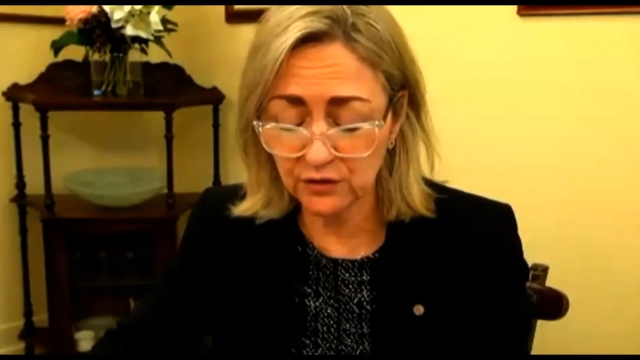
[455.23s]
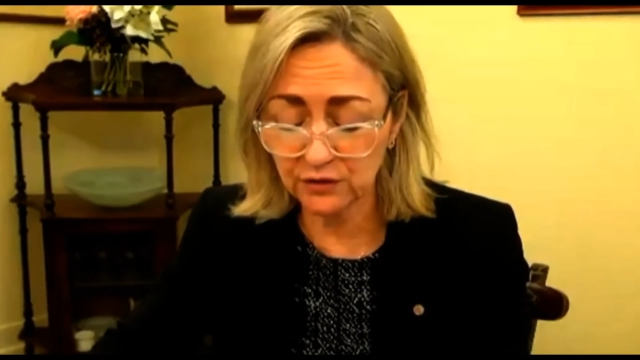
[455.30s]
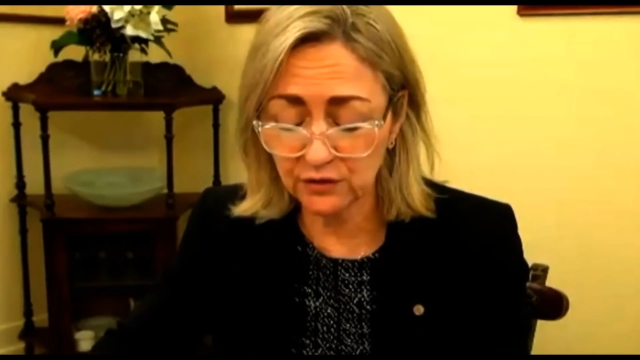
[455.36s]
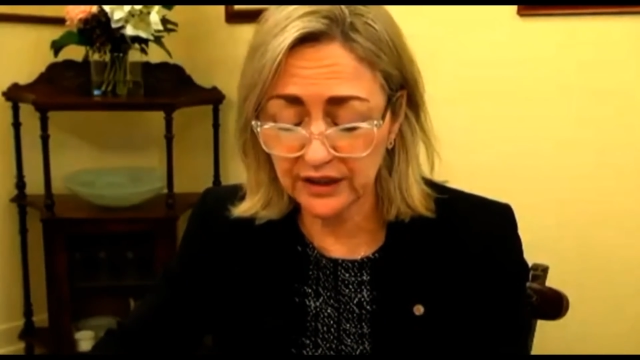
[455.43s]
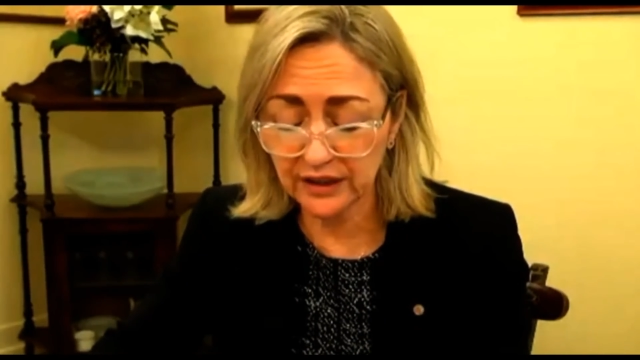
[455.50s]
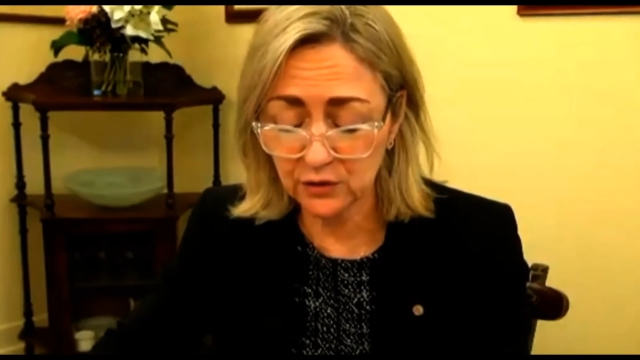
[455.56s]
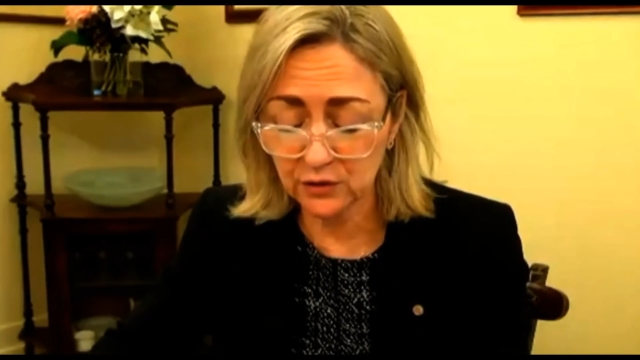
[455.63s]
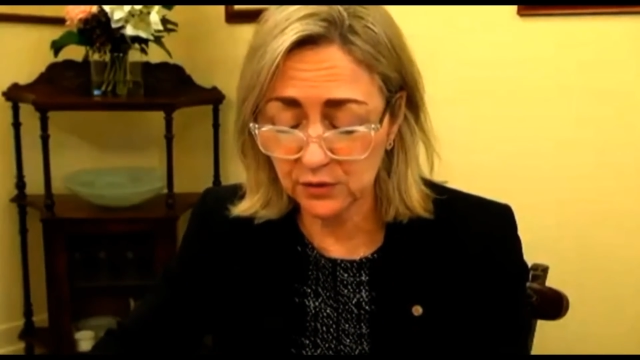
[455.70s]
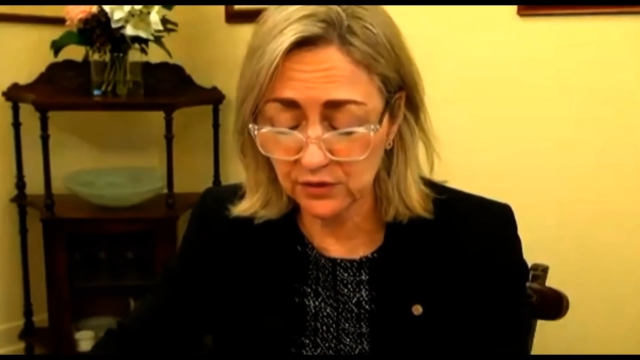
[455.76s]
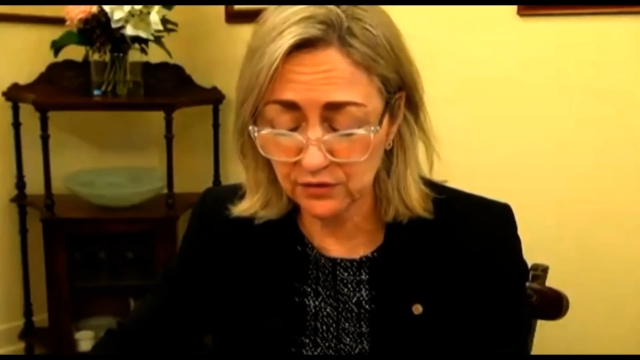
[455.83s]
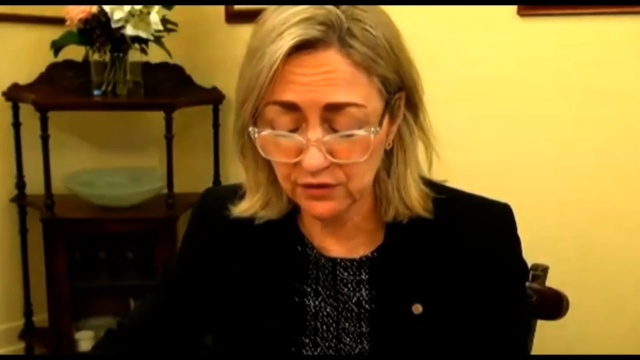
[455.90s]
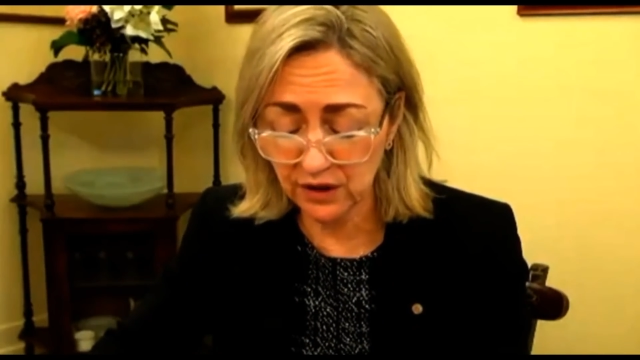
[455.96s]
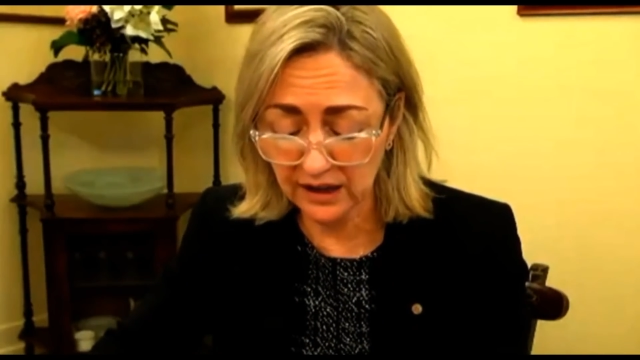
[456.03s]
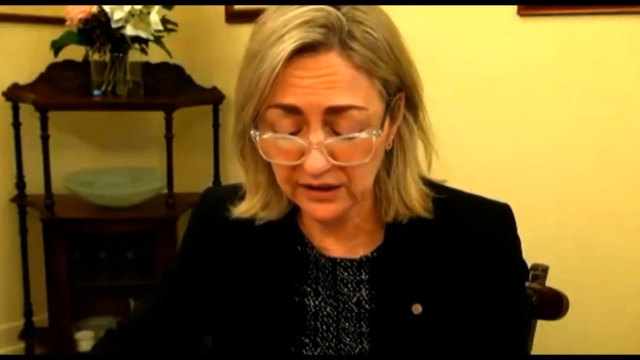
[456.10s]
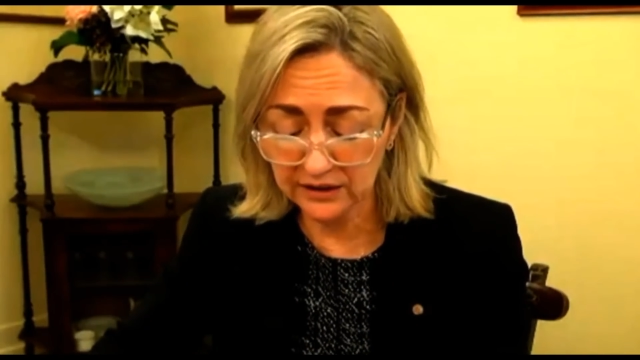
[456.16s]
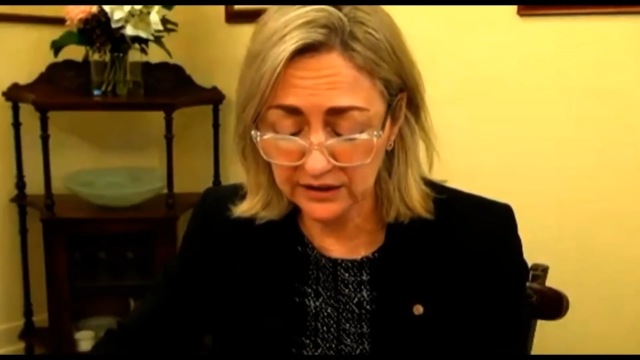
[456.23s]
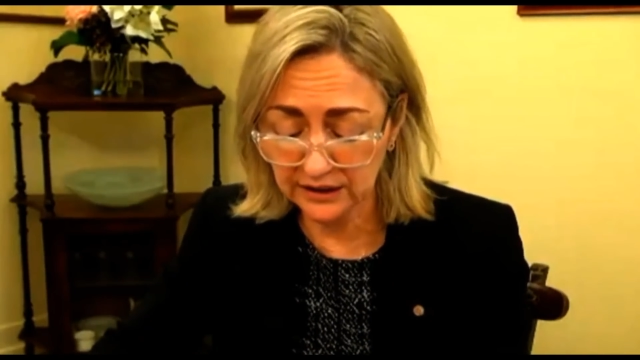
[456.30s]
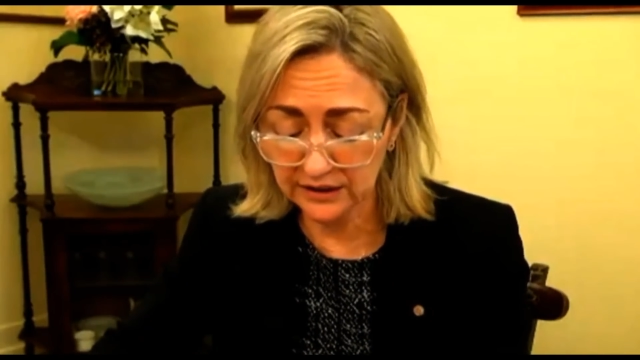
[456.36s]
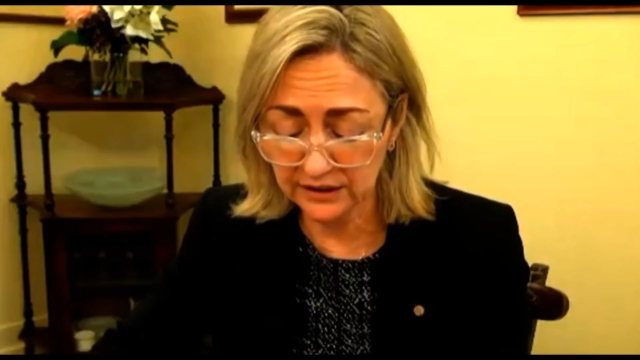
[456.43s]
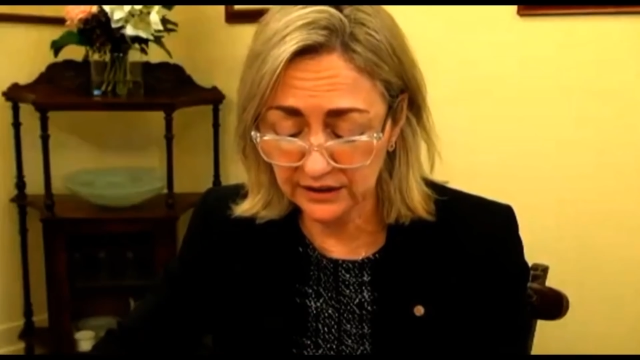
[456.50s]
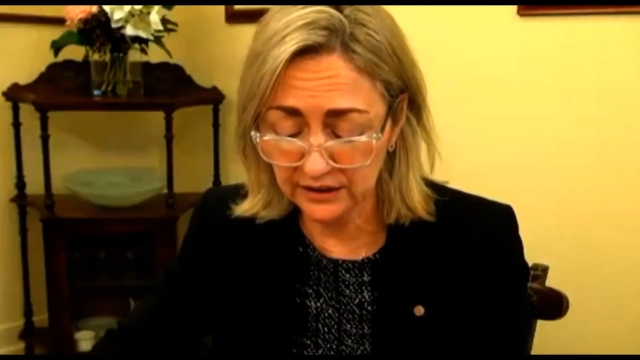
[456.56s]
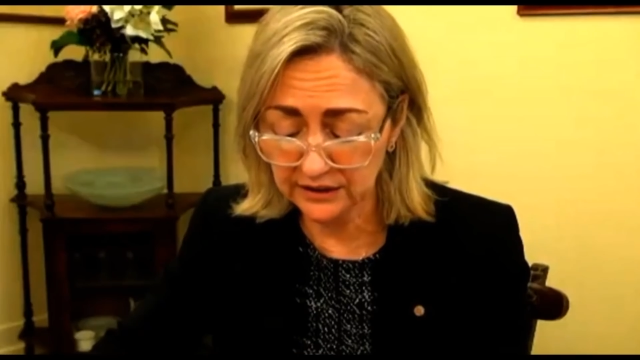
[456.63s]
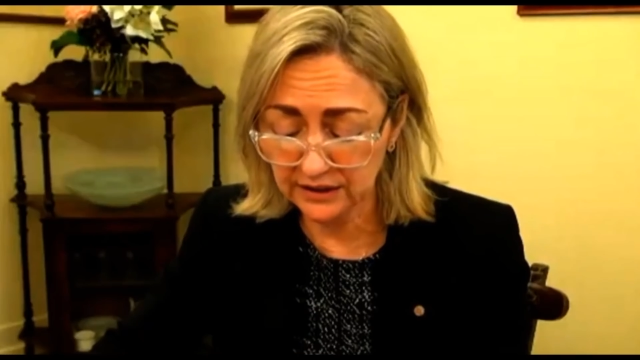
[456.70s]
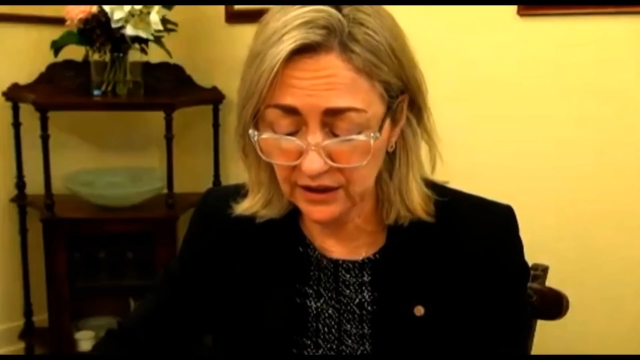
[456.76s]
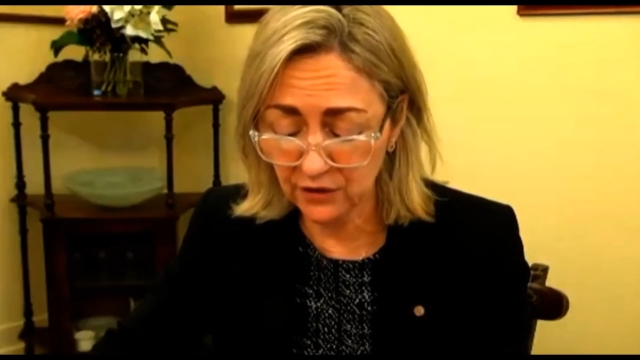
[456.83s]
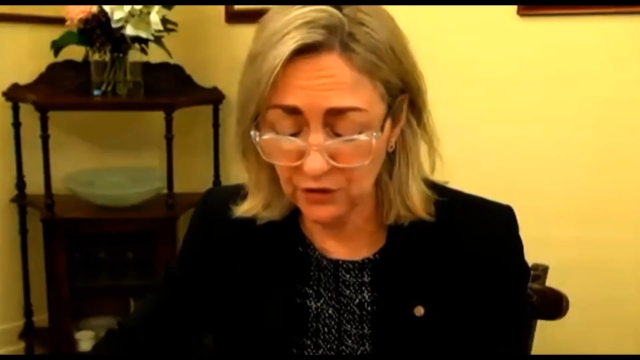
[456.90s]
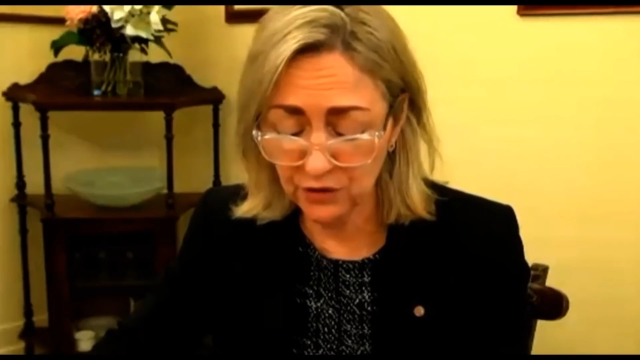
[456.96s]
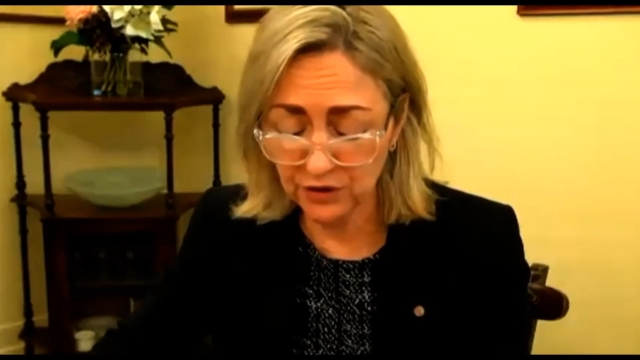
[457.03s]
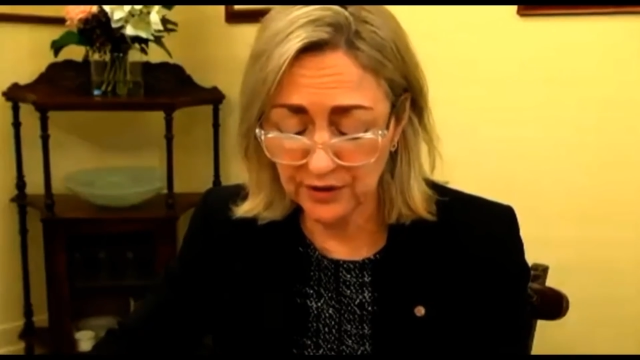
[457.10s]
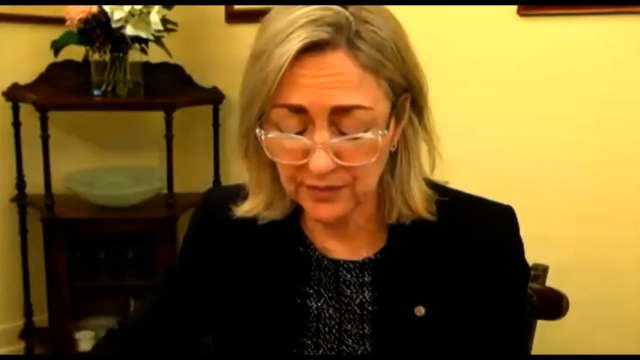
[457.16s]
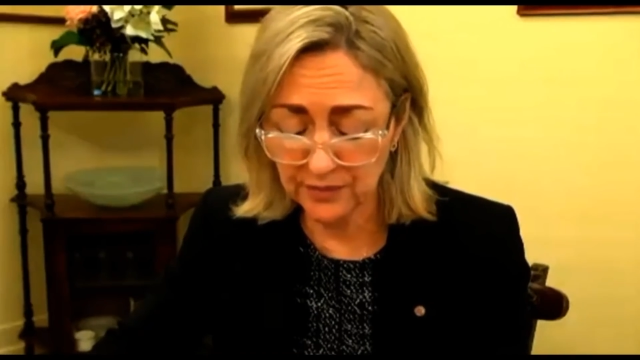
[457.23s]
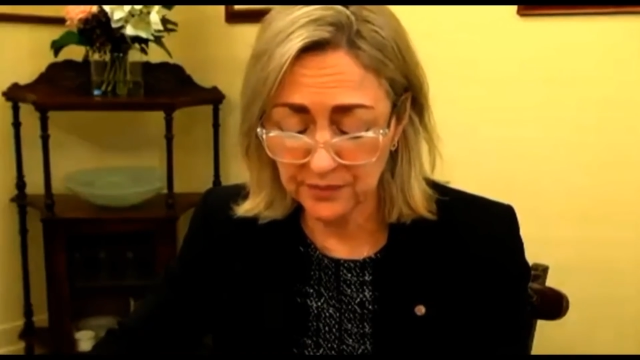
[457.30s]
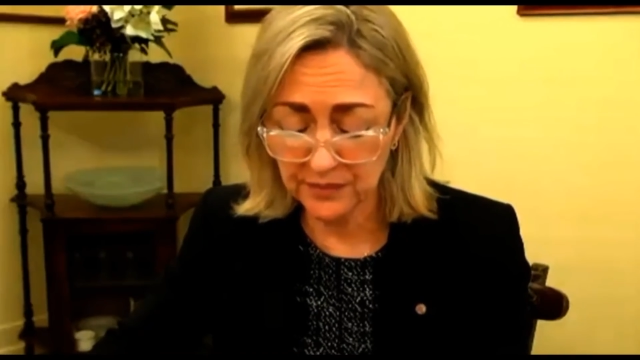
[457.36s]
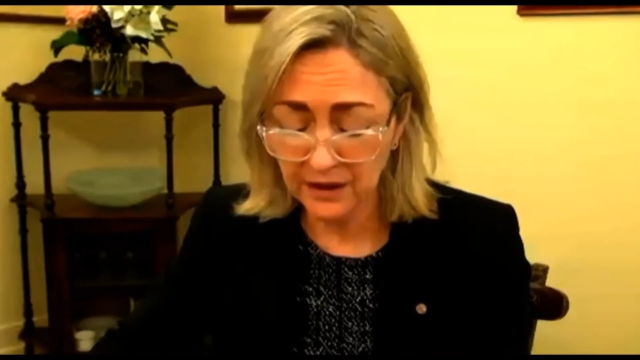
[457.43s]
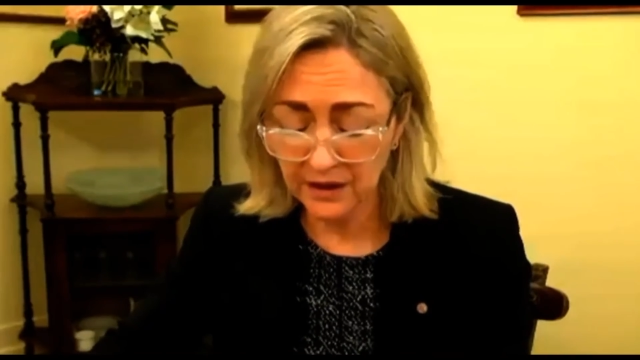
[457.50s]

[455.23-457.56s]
of sexual violence in this country.